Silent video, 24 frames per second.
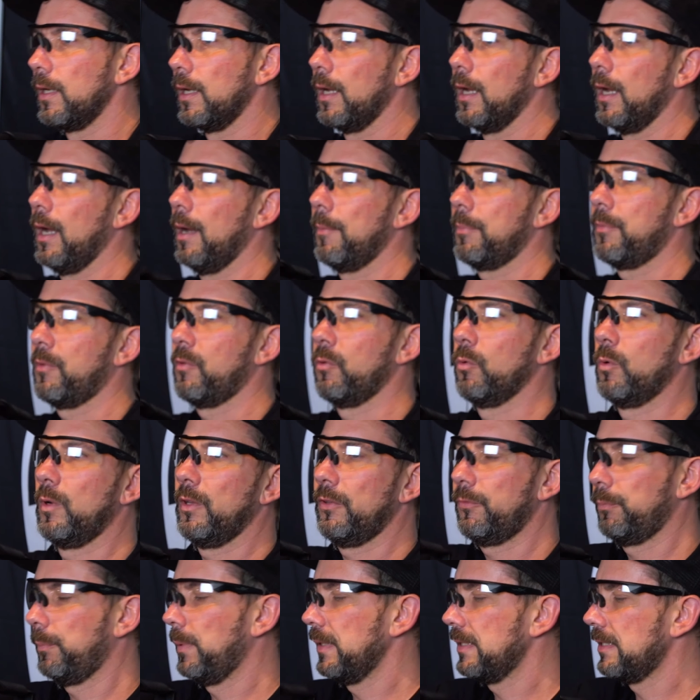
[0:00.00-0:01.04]
Trigger is a
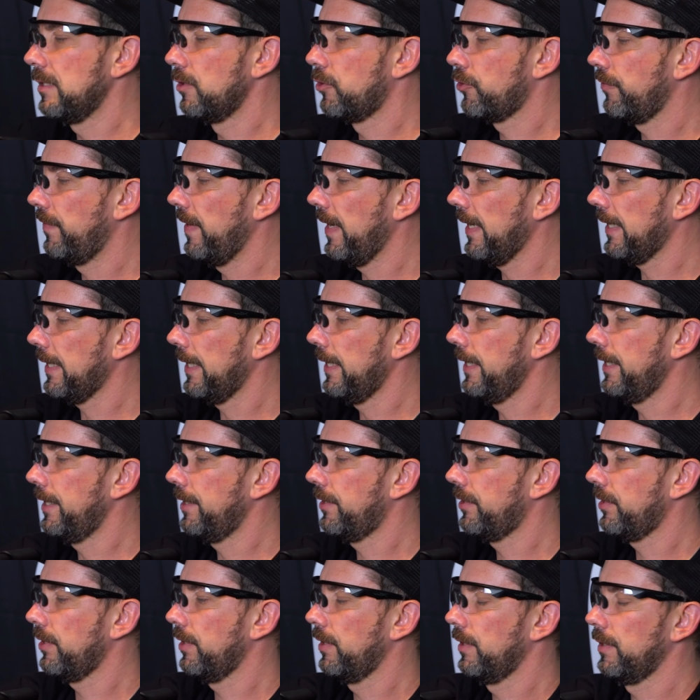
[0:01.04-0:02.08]
bit clunky,
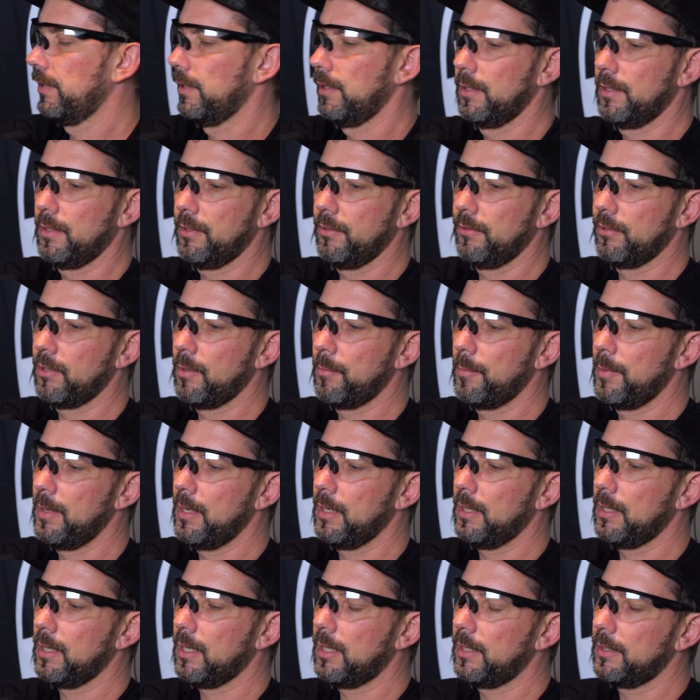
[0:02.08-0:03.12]
we measured that
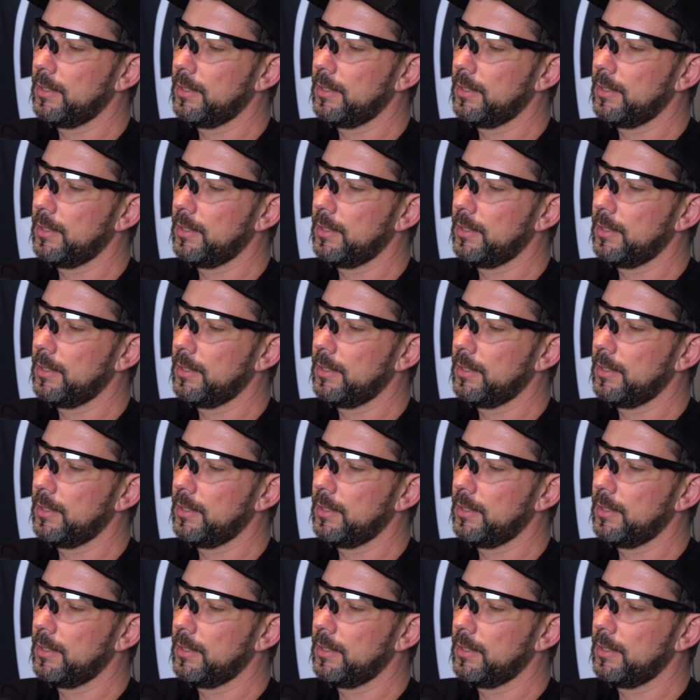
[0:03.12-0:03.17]
before,